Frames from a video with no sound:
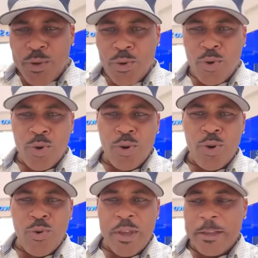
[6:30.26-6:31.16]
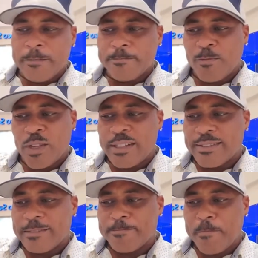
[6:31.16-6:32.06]
Woo-wee.
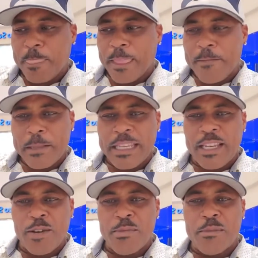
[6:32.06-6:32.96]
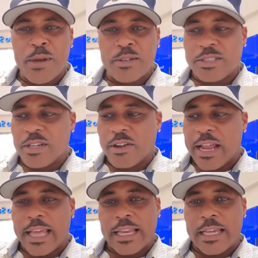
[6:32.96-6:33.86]
Need a little bit more sugar. I
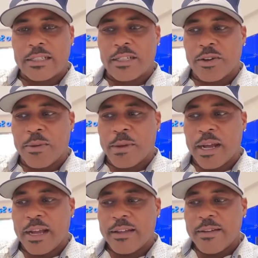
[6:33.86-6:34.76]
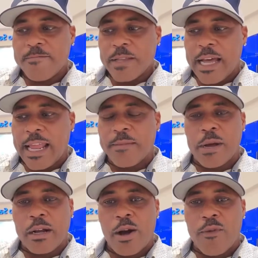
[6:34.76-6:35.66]
like a lot of sugar in mine. I like my
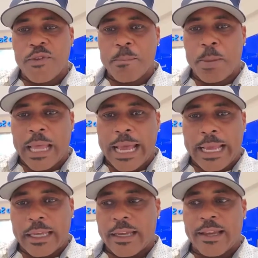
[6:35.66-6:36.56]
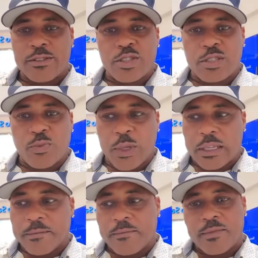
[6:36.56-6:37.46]
coffee black and sweet.
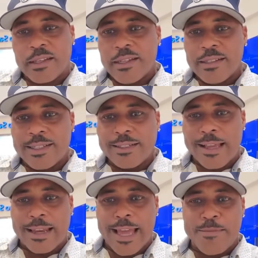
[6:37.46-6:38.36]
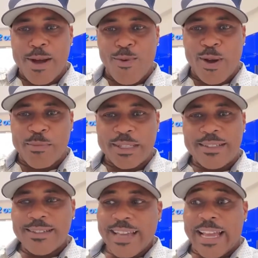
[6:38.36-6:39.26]
Just like I like my woman.
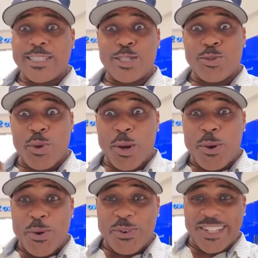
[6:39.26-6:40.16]
And strong.